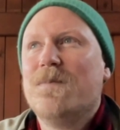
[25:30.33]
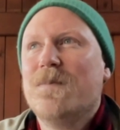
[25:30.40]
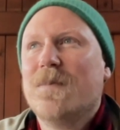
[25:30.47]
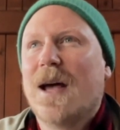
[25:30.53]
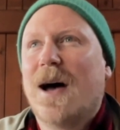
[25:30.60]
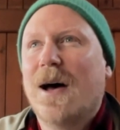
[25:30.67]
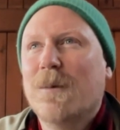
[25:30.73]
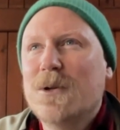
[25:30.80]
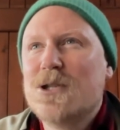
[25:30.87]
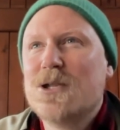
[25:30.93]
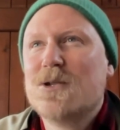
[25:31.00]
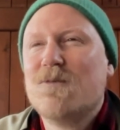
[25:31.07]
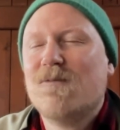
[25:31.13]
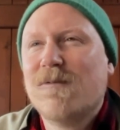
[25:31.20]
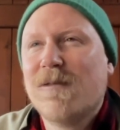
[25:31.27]
I would just
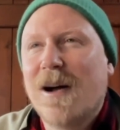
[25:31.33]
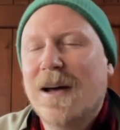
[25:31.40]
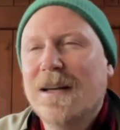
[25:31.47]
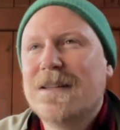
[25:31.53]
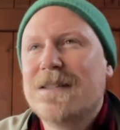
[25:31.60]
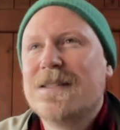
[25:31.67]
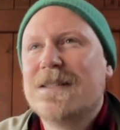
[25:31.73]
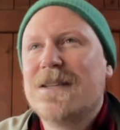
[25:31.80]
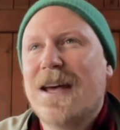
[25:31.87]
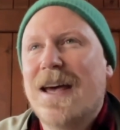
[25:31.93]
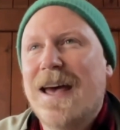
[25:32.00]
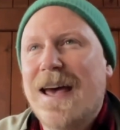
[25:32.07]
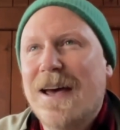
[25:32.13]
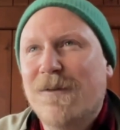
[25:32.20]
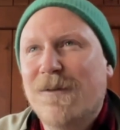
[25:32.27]
write to
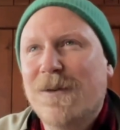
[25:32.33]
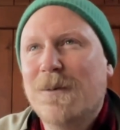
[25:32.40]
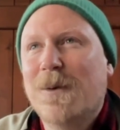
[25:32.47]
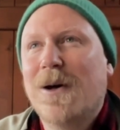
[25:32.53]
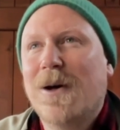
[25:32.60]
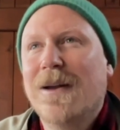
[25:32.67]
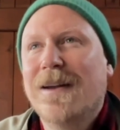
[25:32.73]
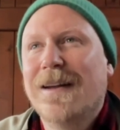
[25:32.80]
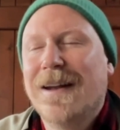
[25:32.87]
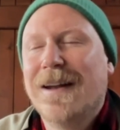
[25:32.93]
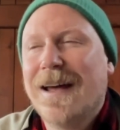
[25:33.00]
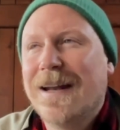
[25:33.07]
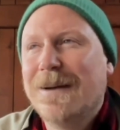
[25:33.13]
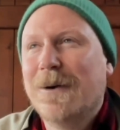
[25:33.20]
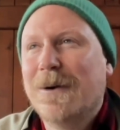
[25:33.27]
everyone and
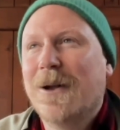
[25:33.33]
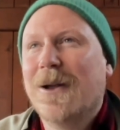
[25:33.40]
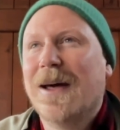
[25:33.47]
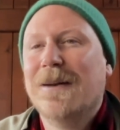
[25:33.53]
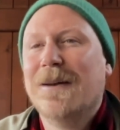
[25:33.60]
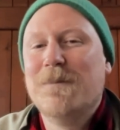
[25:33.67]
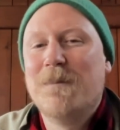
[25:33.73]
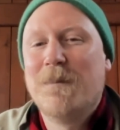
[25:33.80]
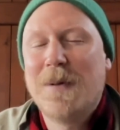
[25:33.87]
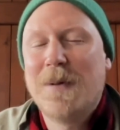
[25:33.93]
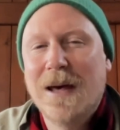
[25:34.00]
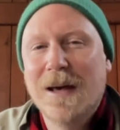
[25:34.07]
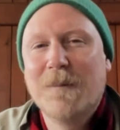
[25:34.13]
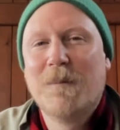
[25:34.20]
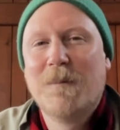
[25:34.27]
anyone and
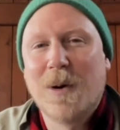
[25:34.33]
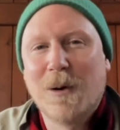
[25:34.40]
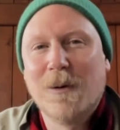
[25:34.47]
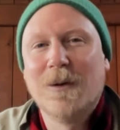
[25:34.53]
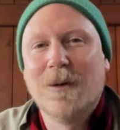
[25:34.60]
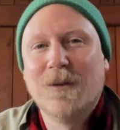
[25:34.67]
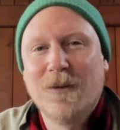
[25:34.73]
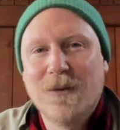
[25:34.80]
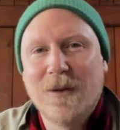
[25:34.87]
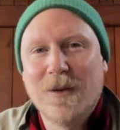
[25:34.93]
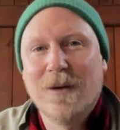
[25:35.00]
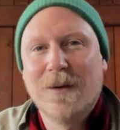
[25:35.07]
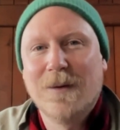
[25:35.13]
beg, borrow and steal.